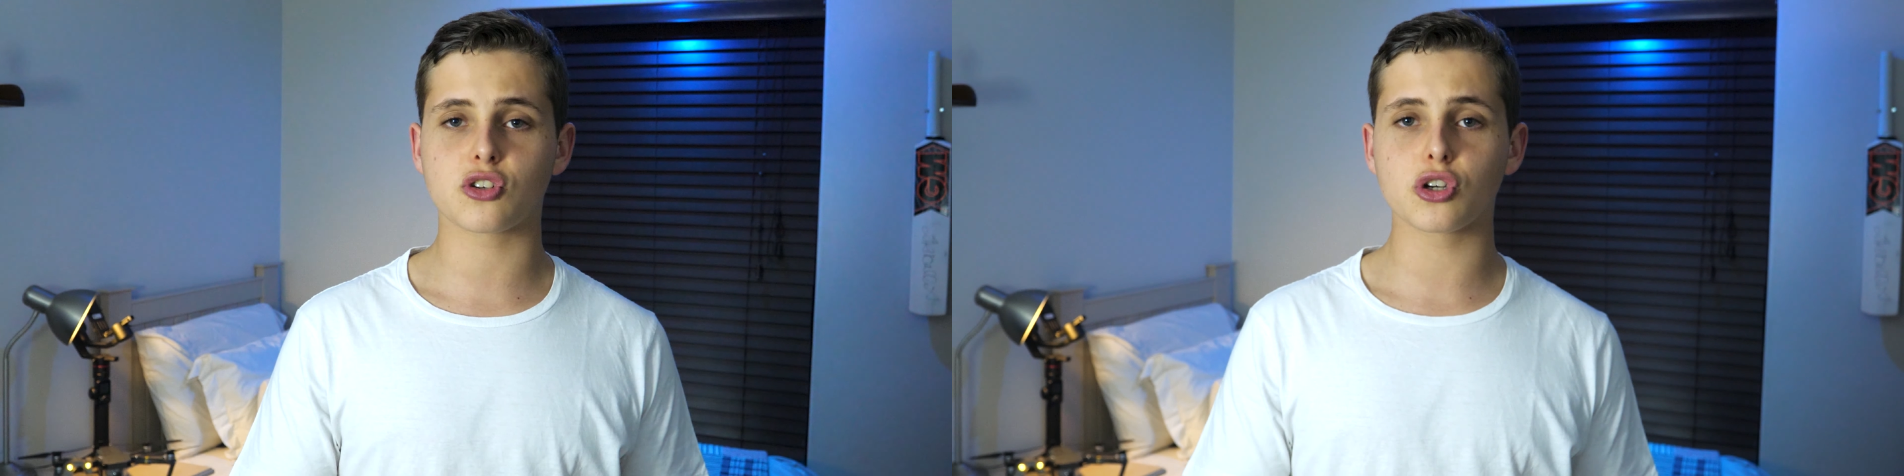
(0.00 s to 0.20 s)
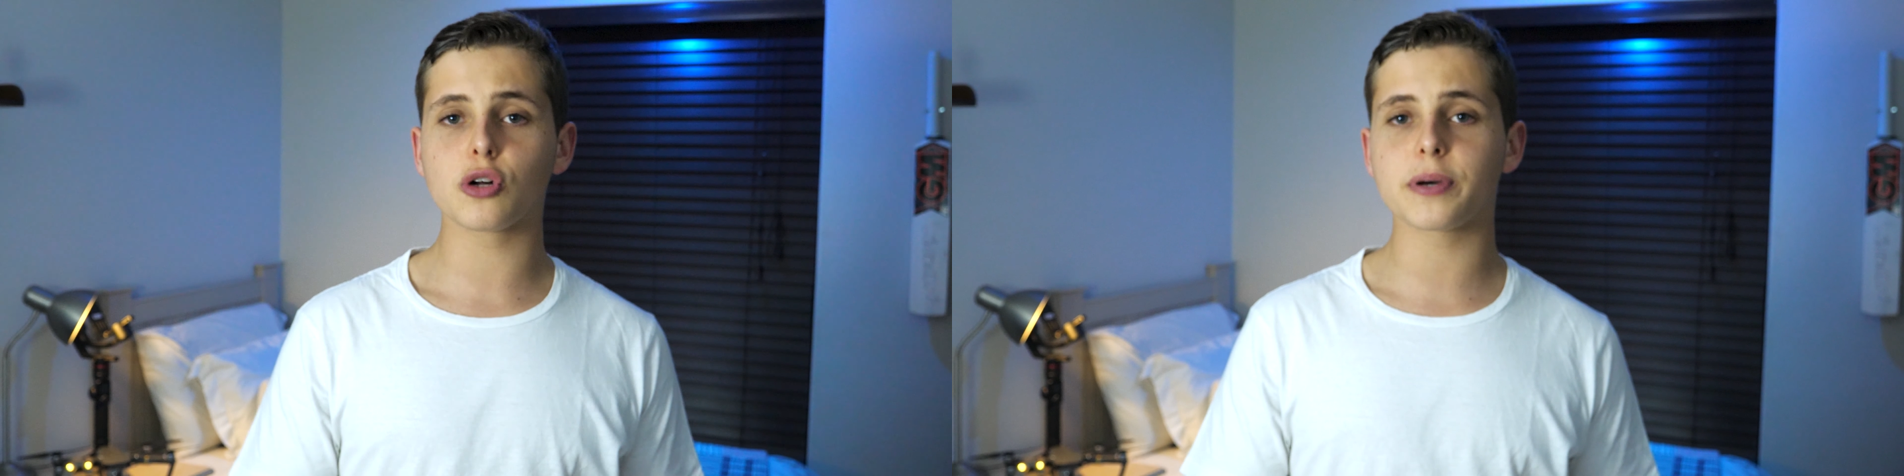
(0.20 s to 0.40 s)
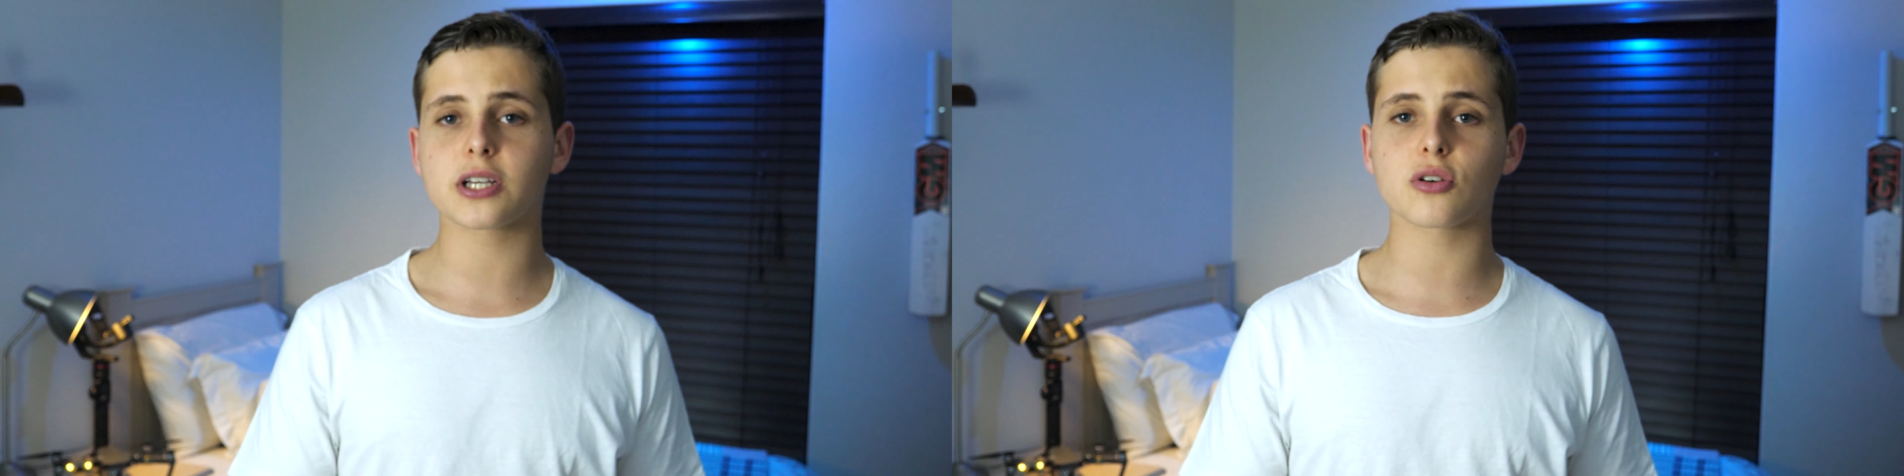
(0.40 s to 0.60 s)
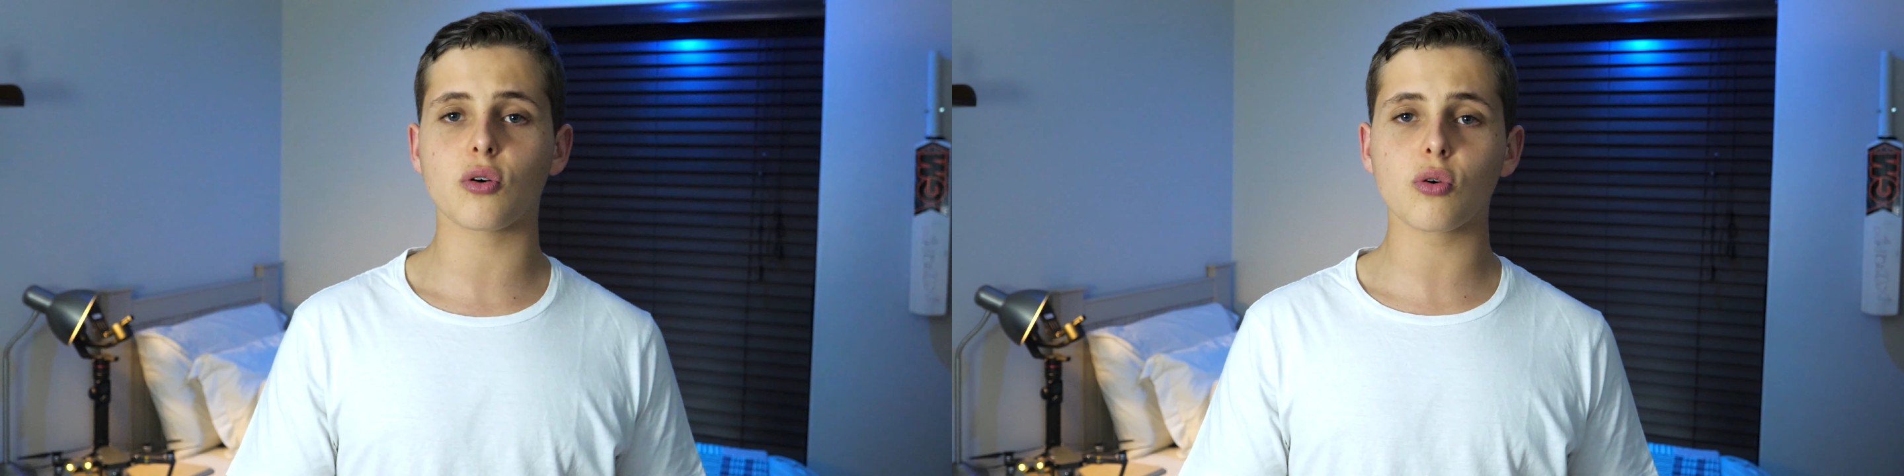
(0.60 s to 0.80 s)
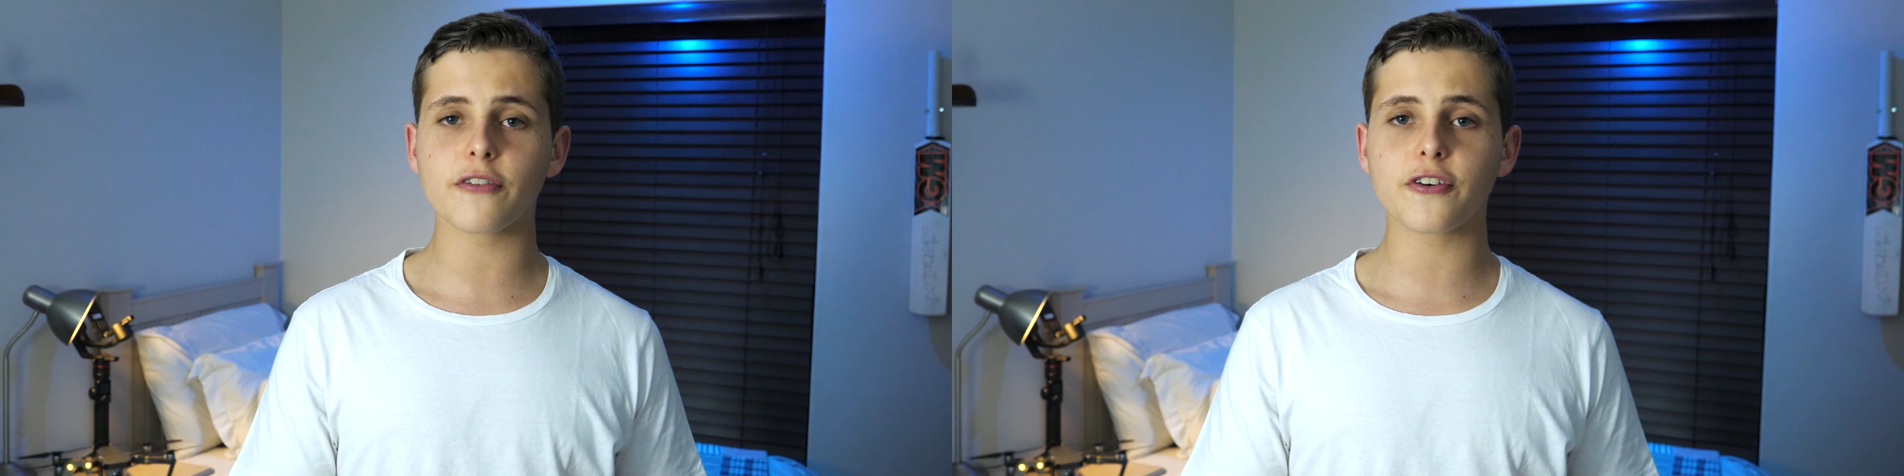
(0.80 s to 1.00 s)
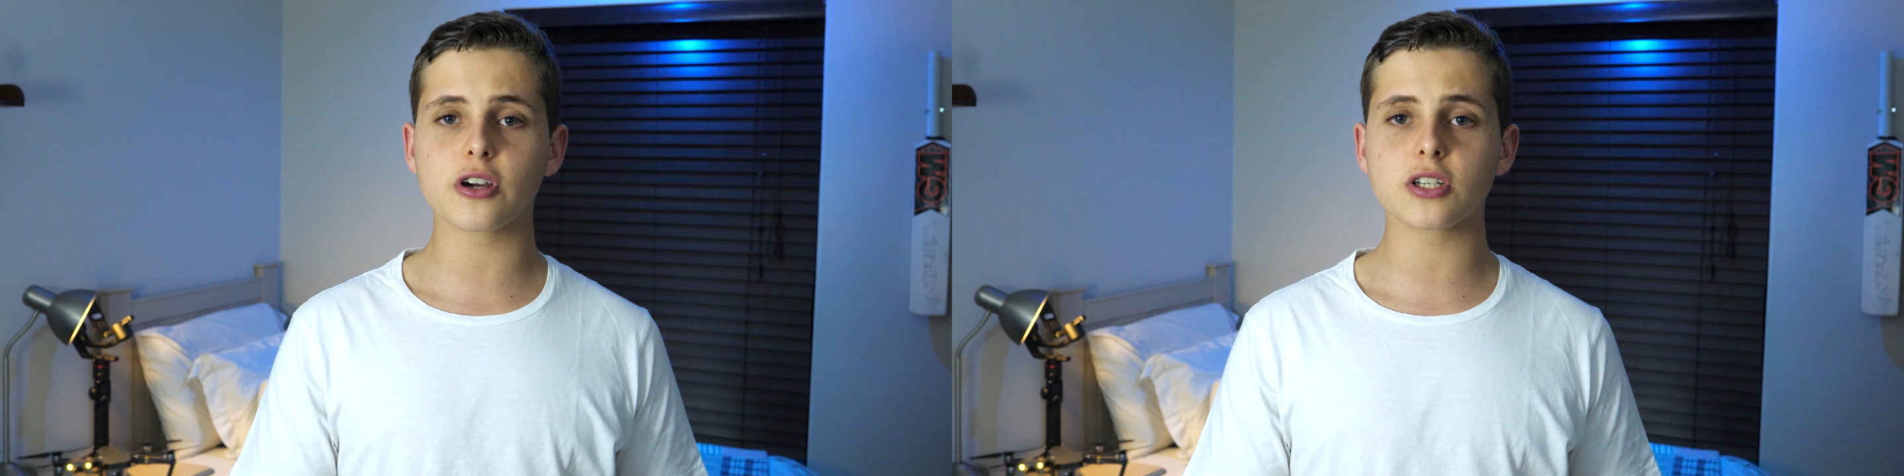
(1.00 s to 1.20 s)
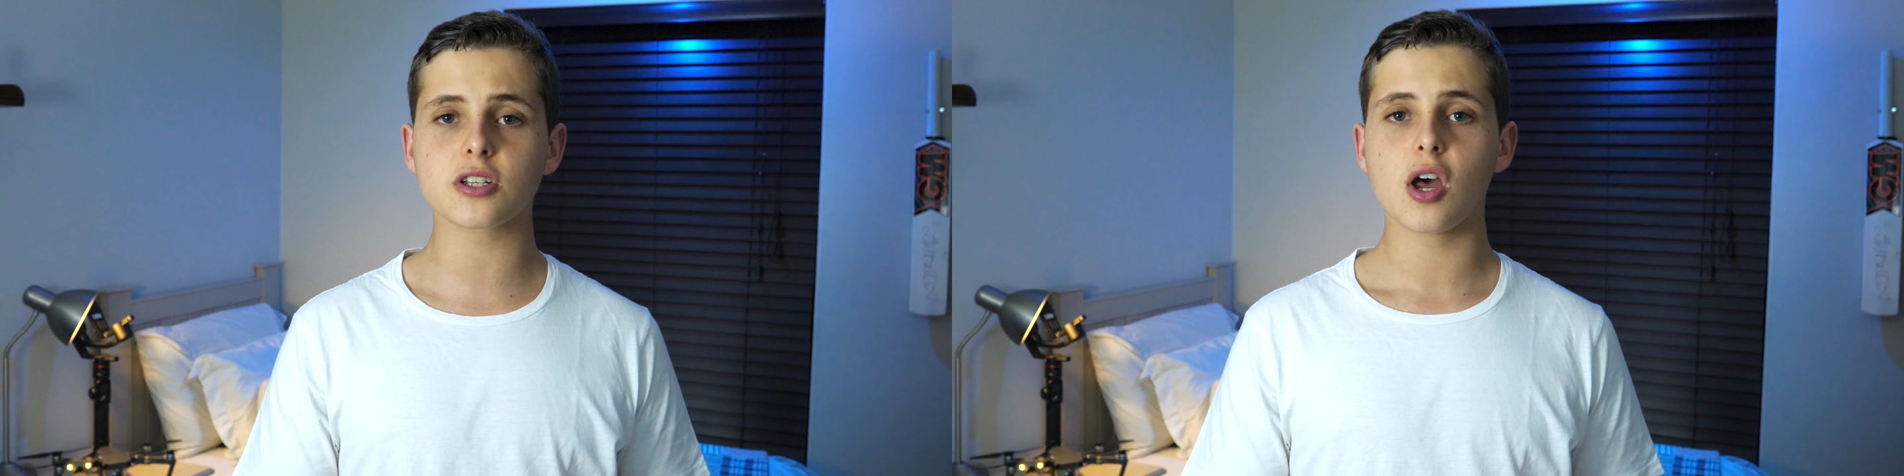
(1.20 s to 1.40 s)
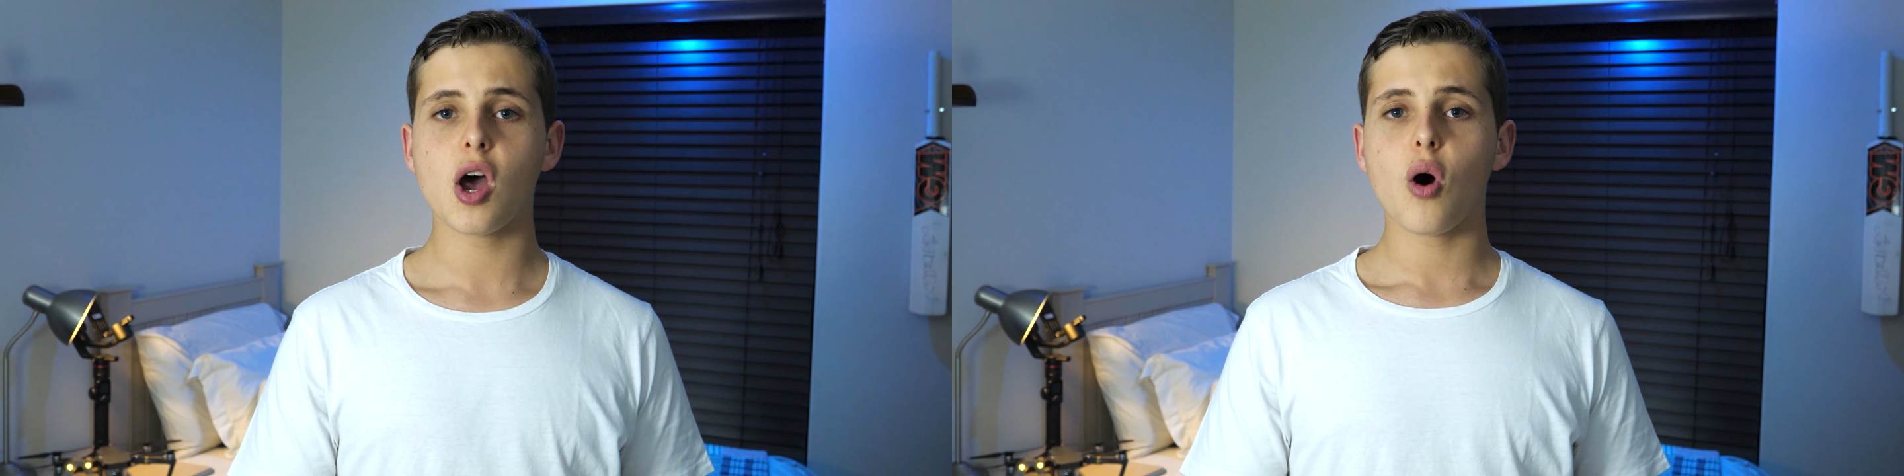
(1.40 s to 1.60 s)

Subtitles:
dual pixel autofocus,